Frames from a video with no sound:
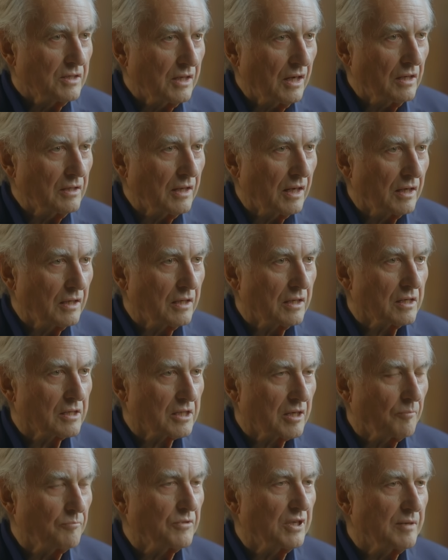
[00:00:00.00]
DNA
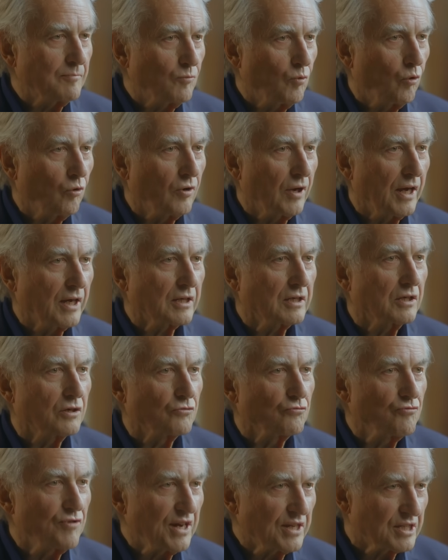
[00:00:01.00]
is something more like
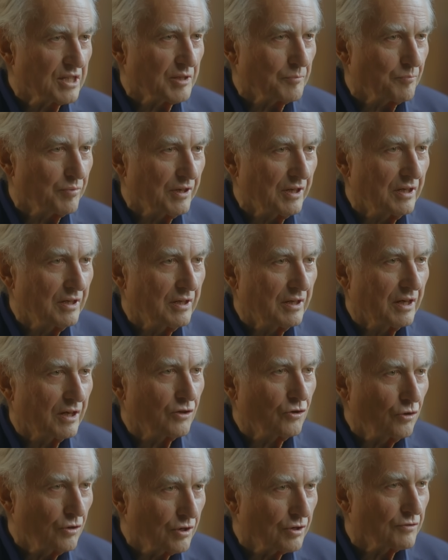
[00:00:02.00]
a recipe, a
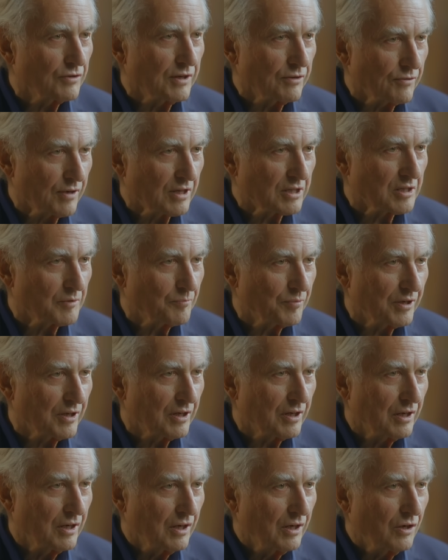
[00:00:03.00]
cookery
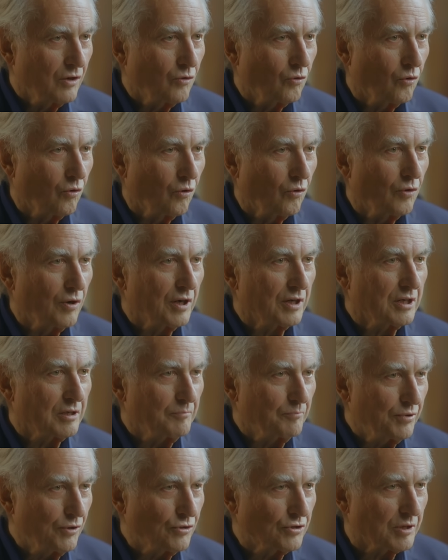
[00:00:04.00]
recipe, or a
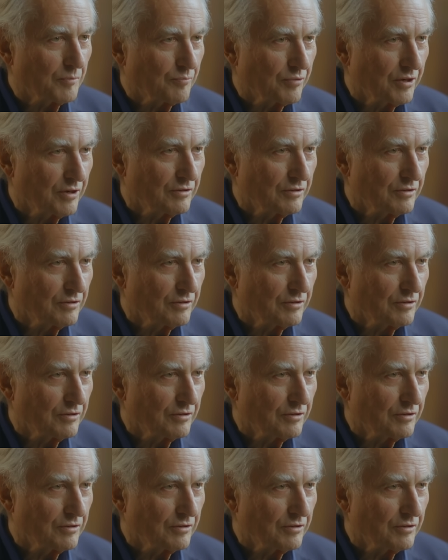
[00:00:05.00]
computer